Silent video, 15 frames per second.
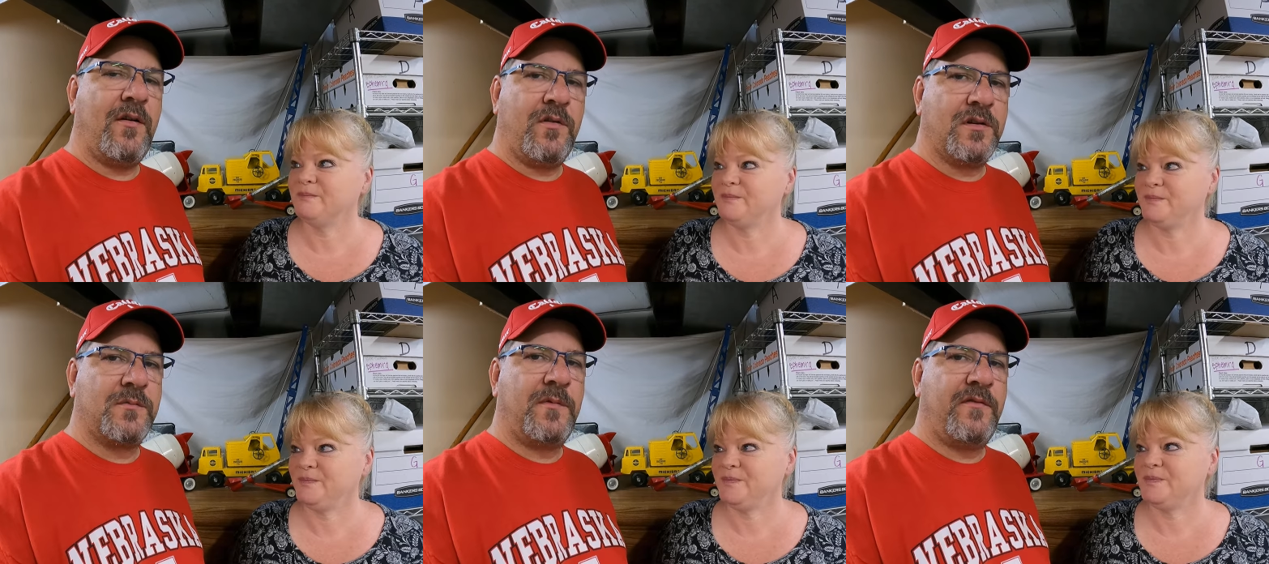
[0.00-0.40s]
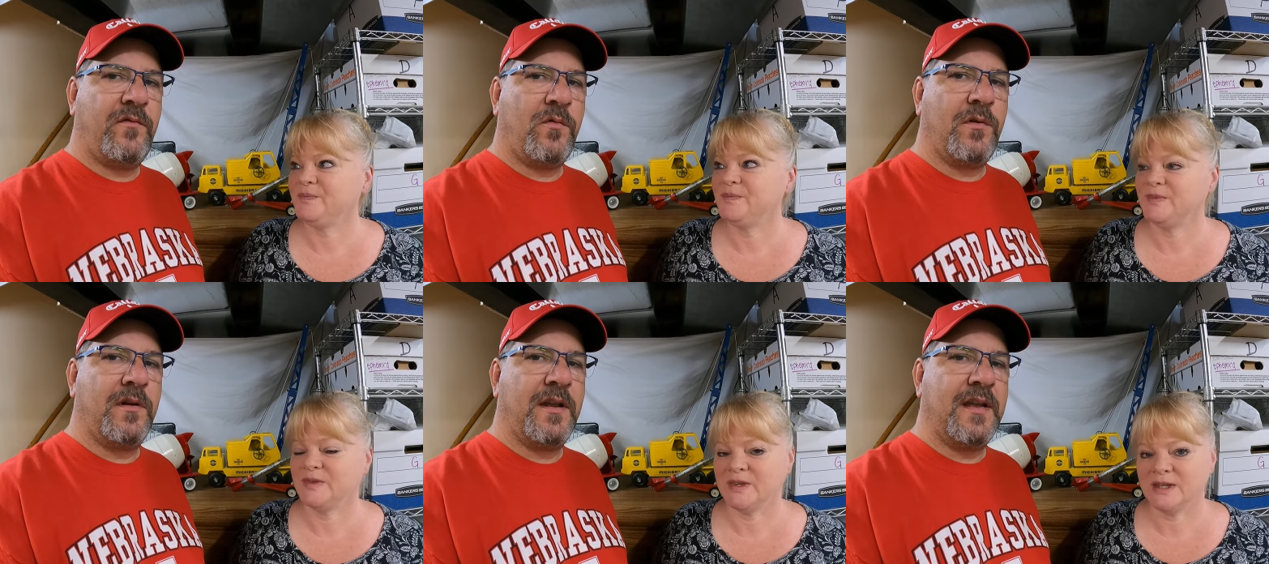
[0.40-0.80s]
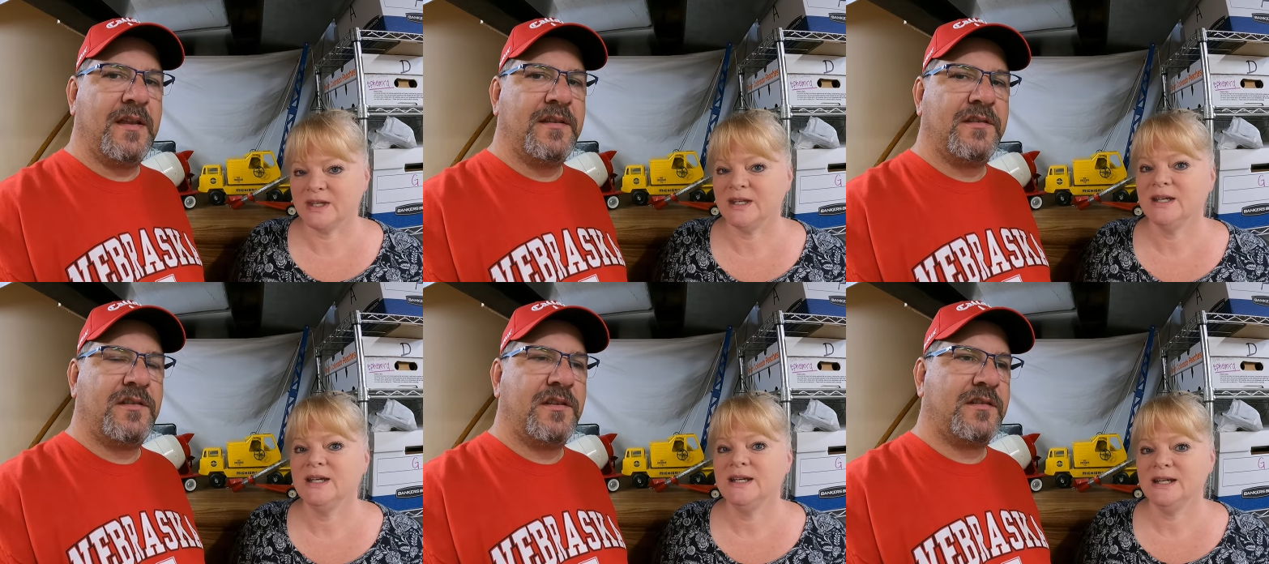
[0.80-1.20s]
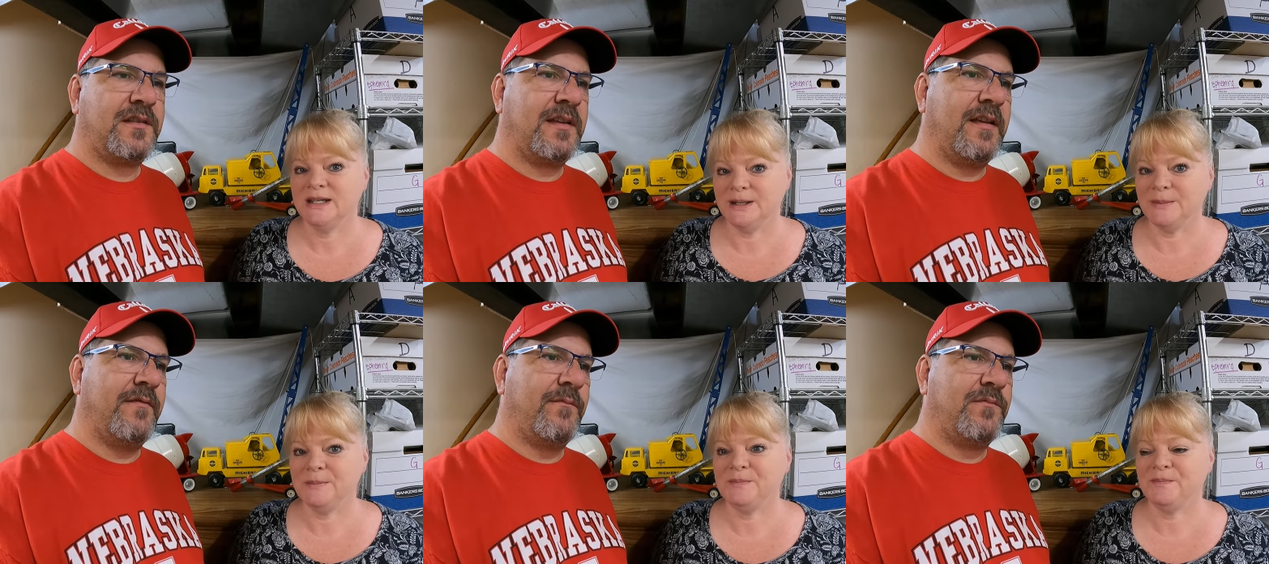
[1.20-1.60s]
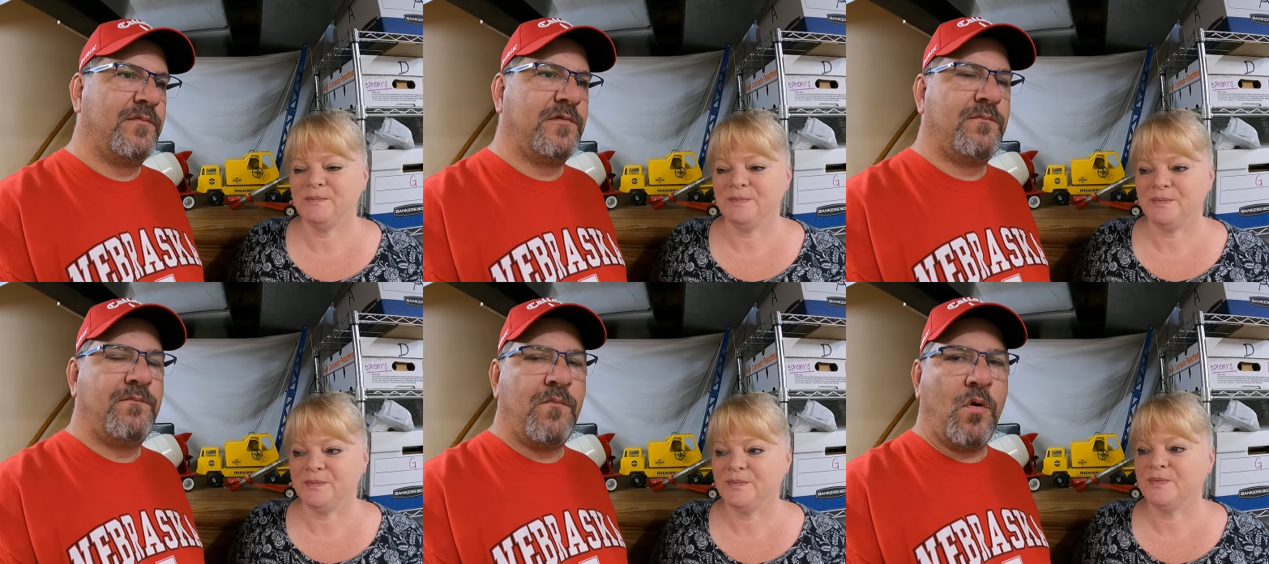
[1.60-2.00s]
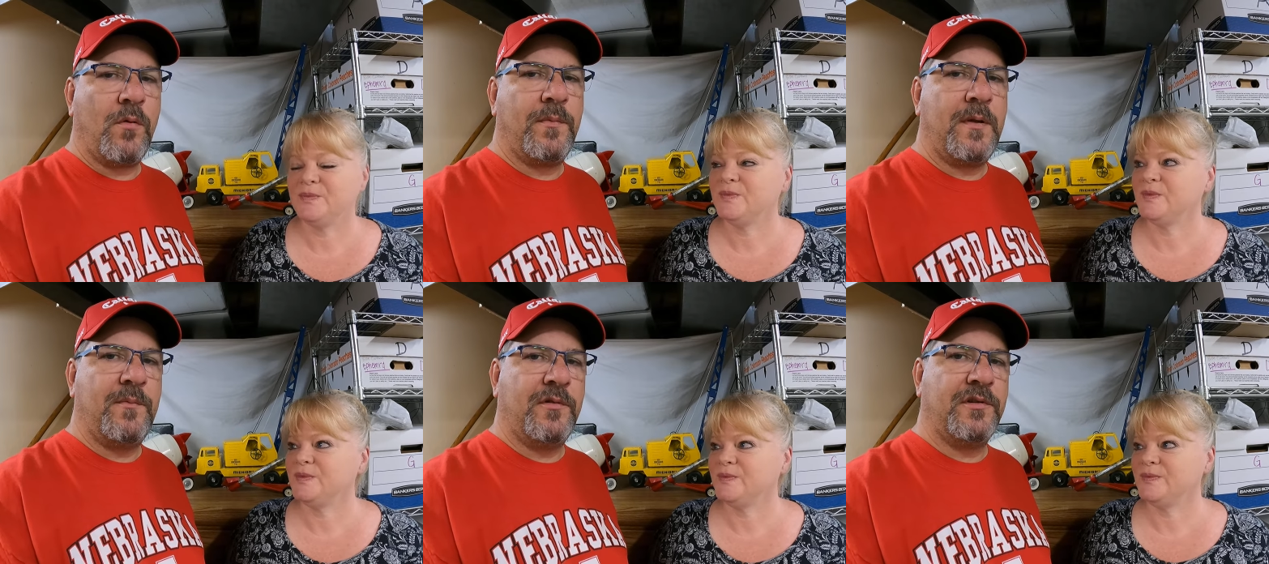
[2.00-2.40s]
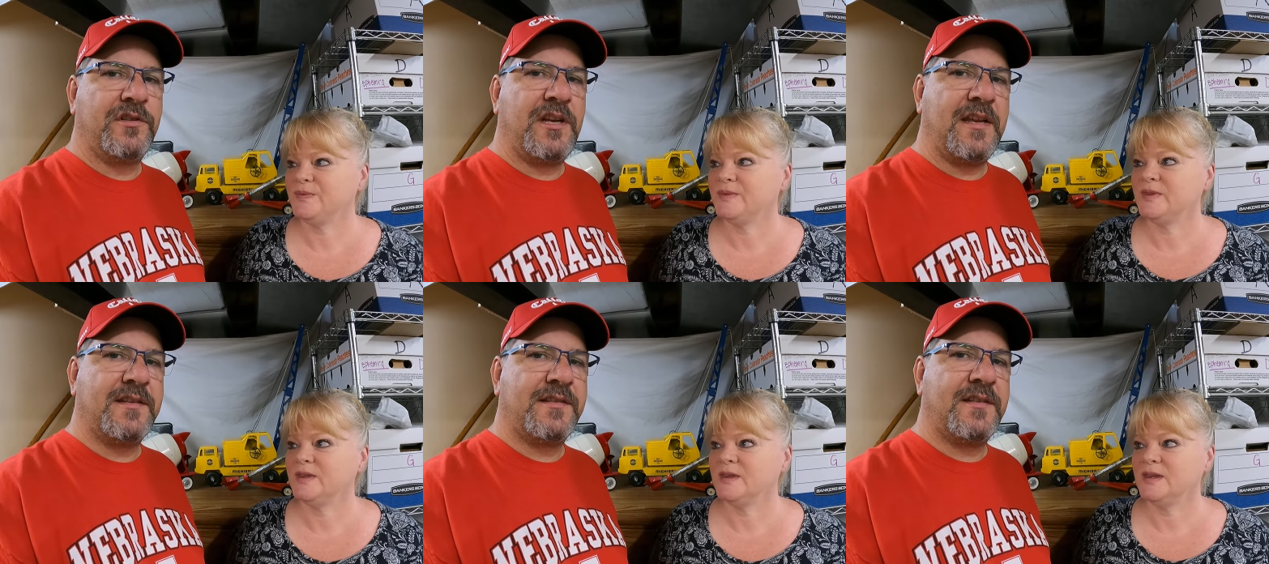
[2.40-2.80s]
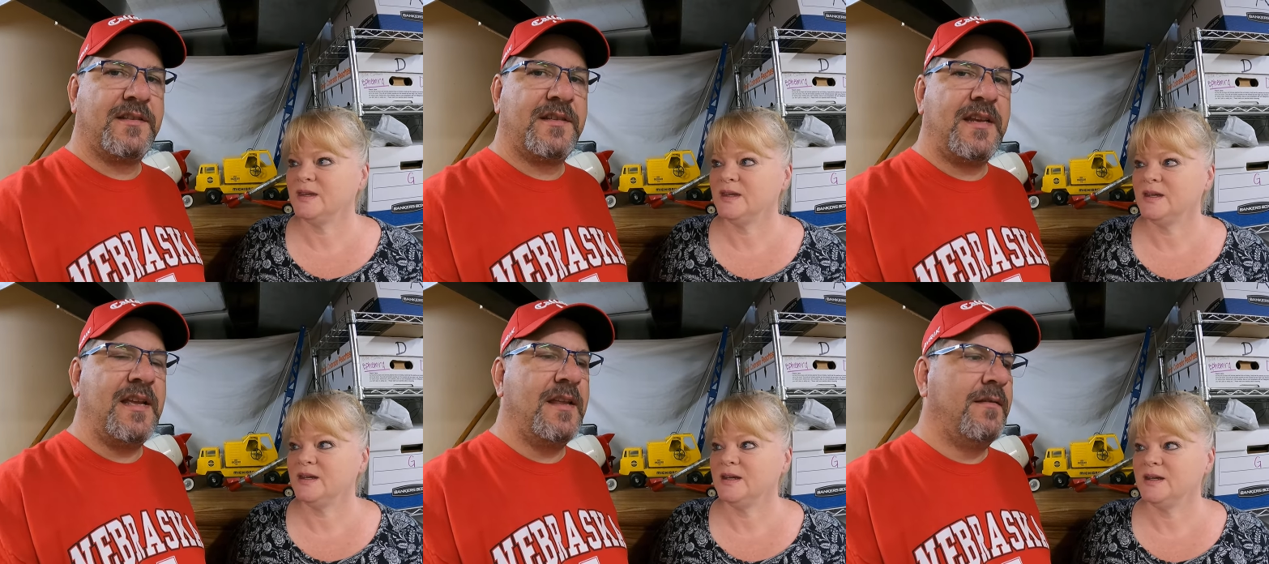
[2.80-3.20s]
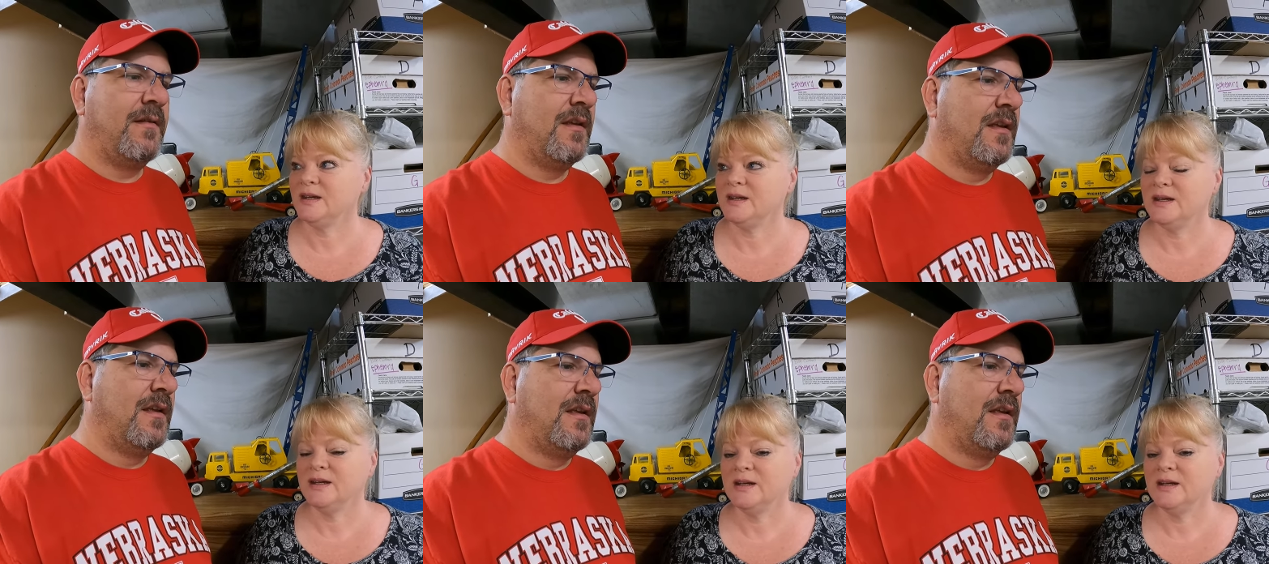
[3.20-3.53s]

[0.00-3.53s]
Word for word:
Speaker 1: yep. hours before it ends, just to yep. give more people a chance to see it.